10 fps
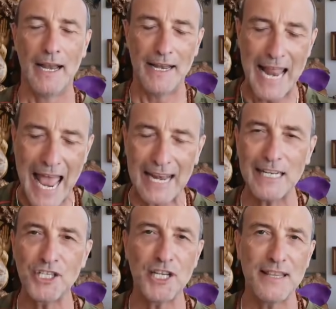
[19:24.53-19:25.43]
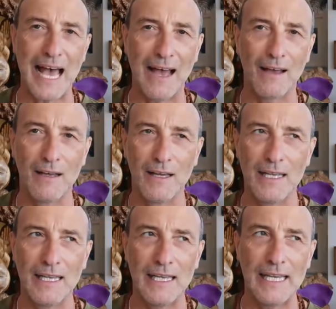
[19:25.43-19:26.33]
and an energy that
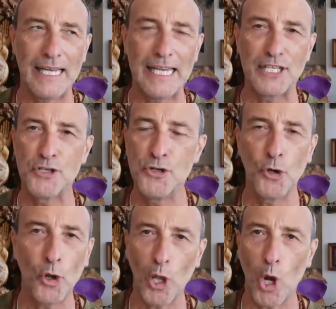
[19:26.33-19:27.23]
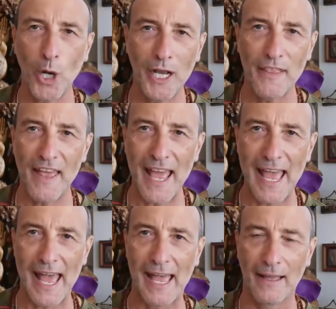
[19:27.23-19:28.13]
is no longer
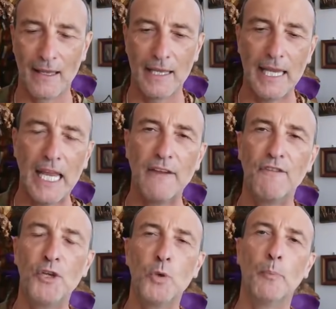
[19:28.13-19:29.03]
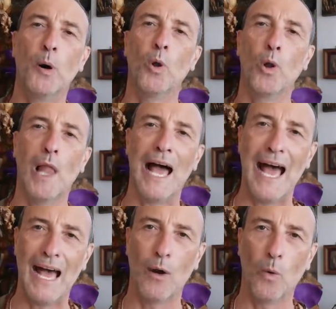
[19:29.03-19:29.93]
there if you pull that
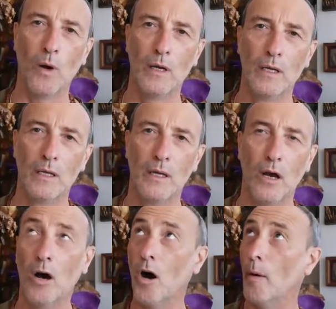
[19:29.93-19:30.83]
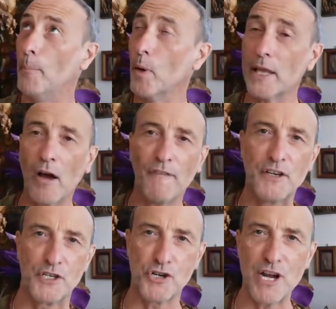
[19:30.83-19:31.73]
out or pull it off
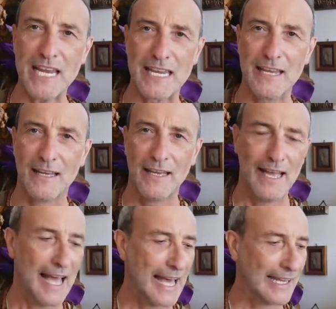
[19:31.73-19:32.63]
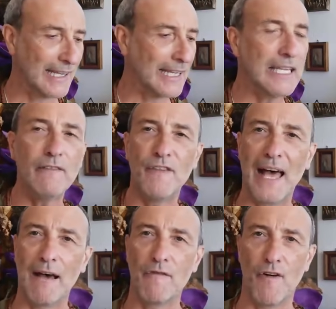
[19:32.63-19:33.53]
a tree and leave
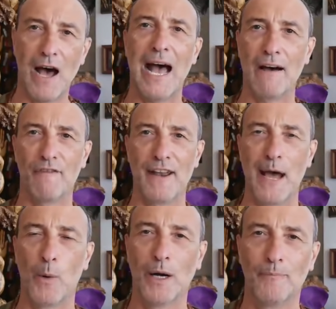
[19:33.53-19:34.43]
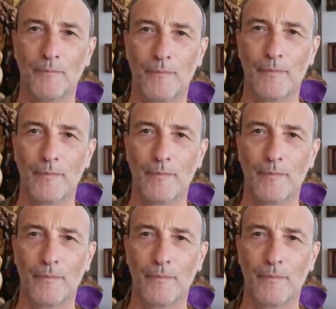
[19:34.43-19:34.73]
that for half an hour.